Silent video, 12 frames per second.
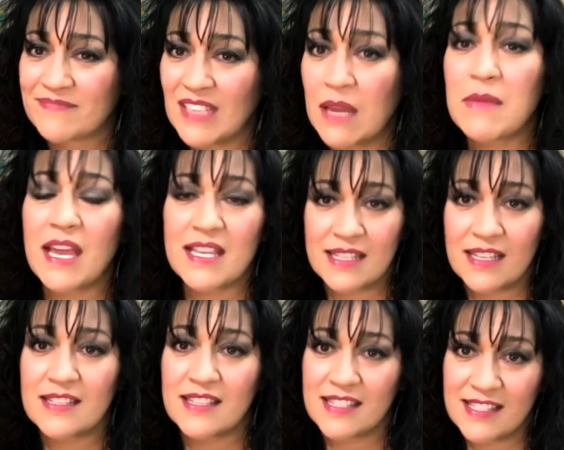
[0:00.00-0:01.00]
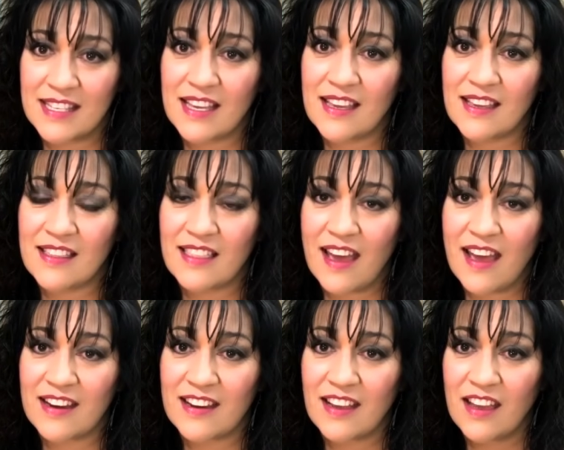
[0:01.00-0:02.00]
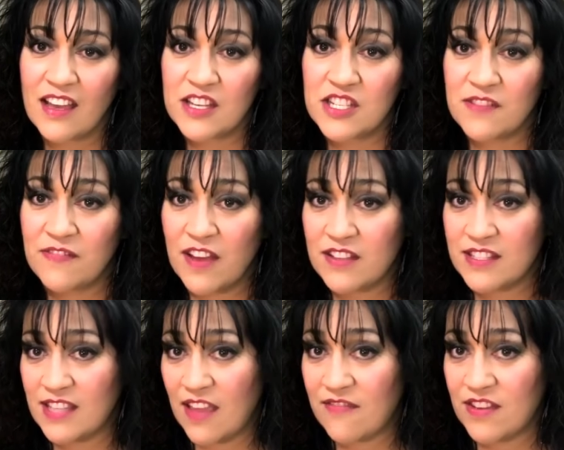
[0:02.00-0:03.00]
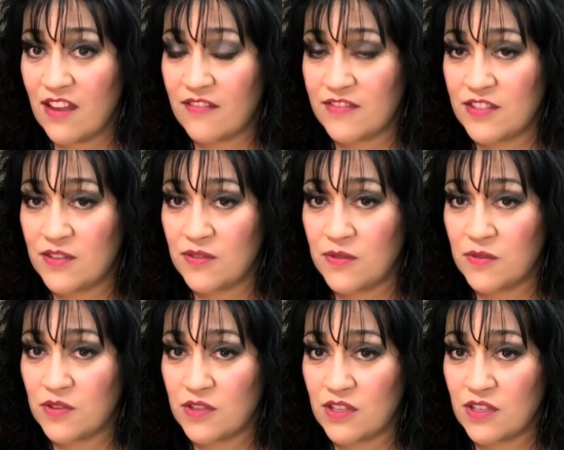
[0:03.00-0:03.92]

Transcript: amazing to see that she felt safe enough to